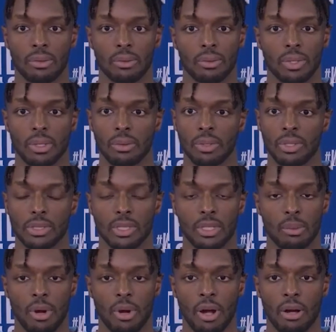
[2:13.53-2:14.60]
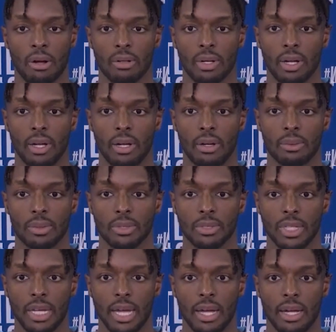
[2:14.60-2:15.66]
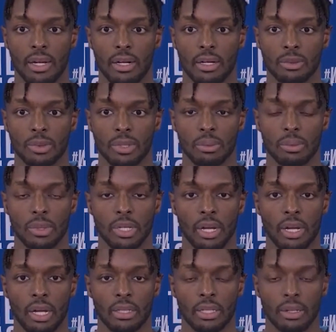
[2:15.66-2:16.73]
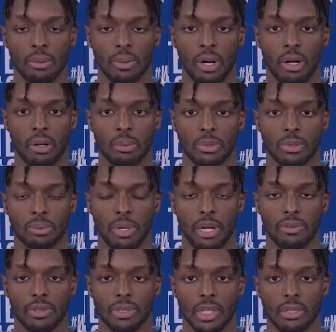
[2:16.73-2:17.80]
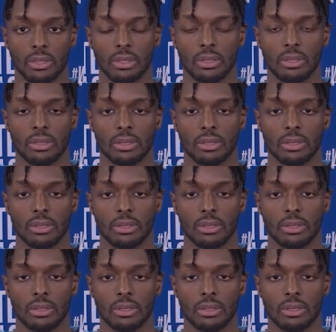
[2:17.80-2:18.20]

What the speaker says: We'll see tomorrow. We'll see how it goes. But I think we're all just praying for justice.